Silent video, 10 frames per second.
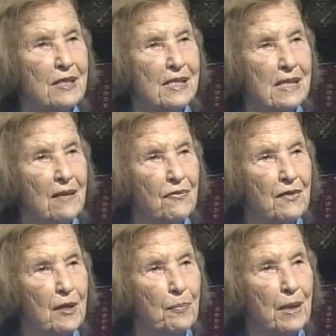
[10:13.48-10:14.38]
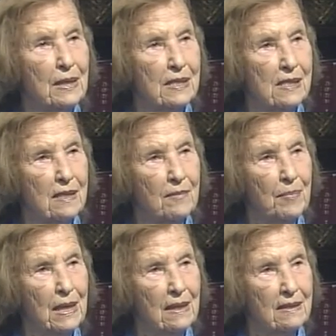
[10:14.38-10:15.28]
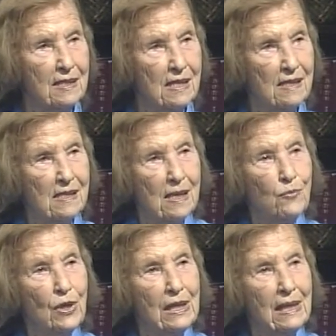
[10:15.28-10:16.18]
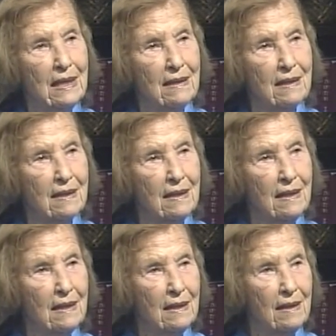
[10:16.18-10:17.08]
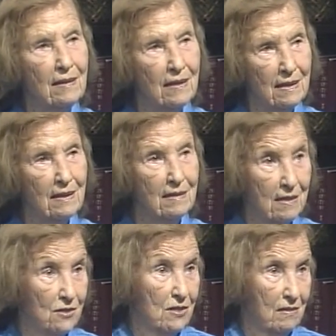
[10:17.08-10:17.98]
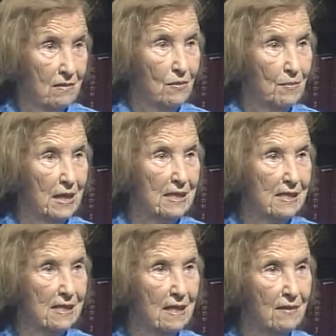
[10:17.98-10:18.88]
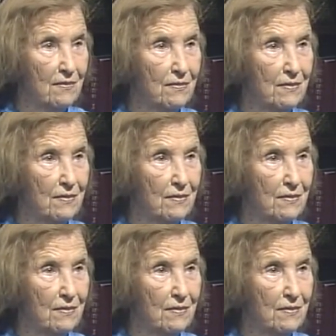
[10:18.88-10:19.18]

the safe deposit box? Does someone need the key in addition to myself?